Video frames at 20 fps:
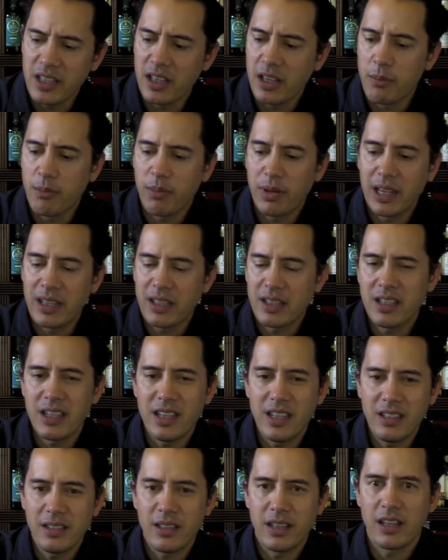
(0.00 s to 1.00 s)

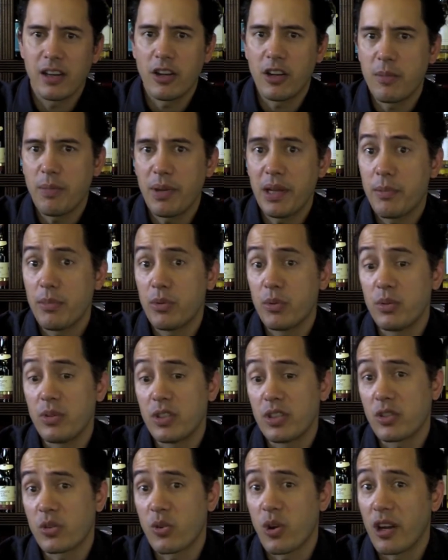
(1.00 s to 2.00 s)
complexity. A lot of people
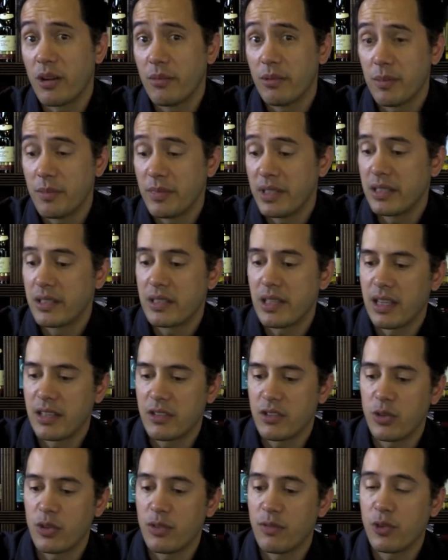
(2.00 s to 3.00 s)
describe them as
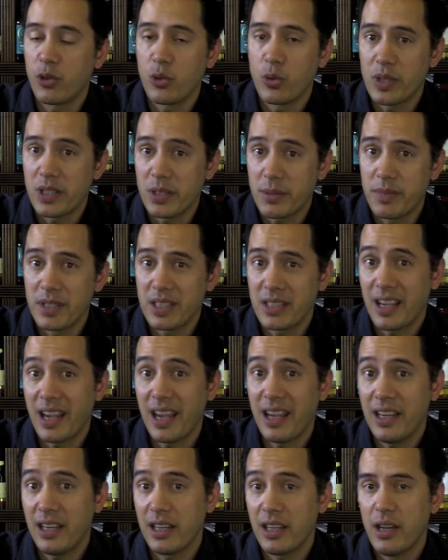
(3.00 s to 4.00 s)
that sort of Christmas
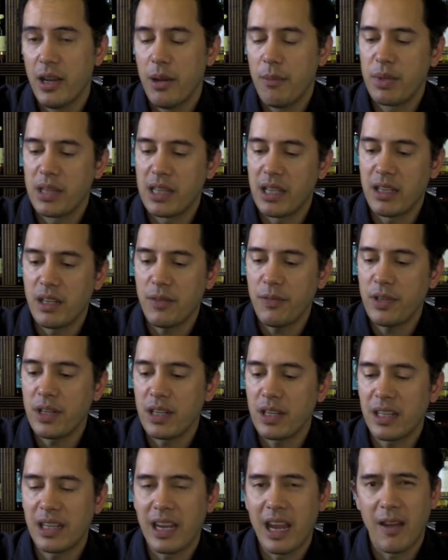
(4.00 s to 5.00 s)
cake, but they
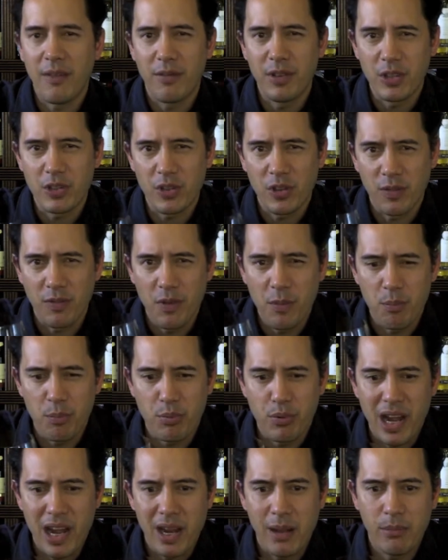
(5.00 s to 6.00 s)
definitely have a sort of a
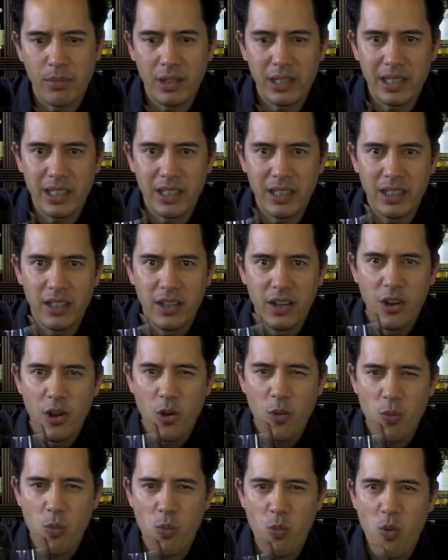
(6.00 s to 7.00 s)
brambly,
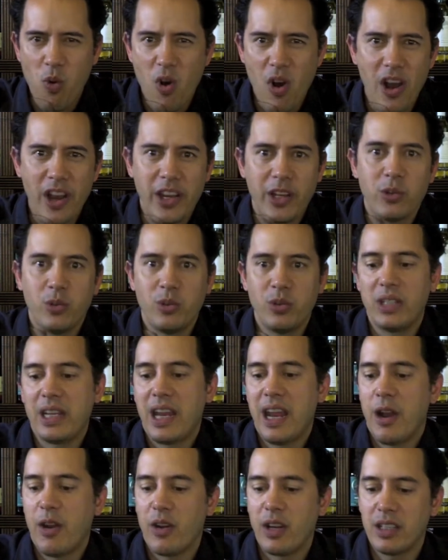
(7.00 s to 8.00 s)
wild
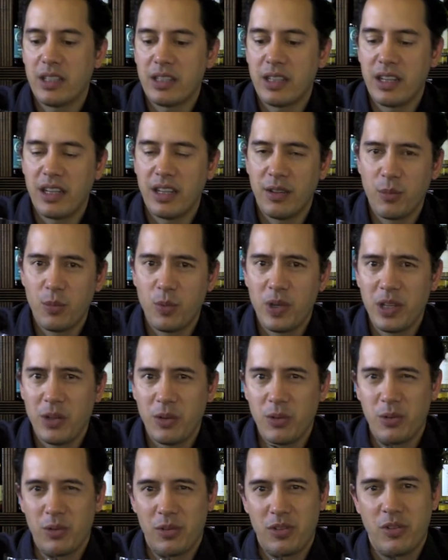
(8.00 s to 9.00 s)
character and a
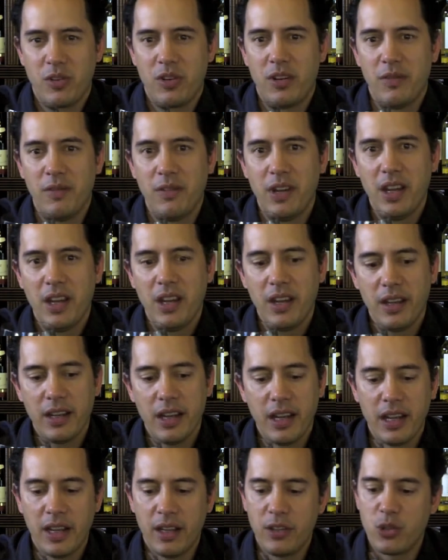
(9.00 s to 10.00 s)
real sort of
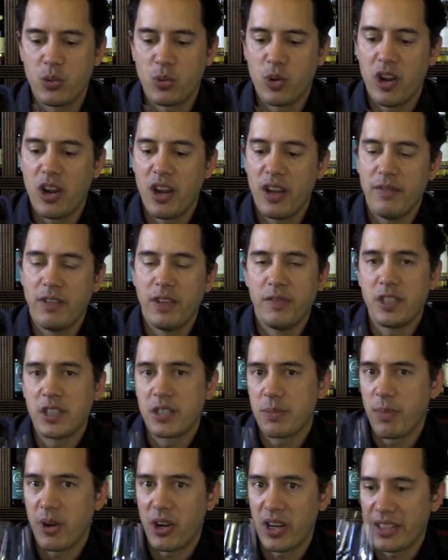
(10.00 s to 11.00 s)
drive of
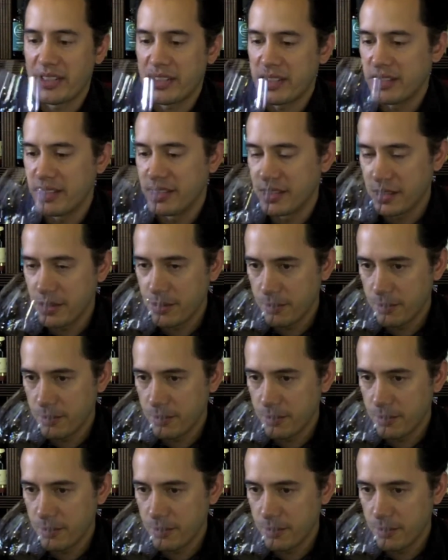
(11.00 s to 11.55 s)
spices.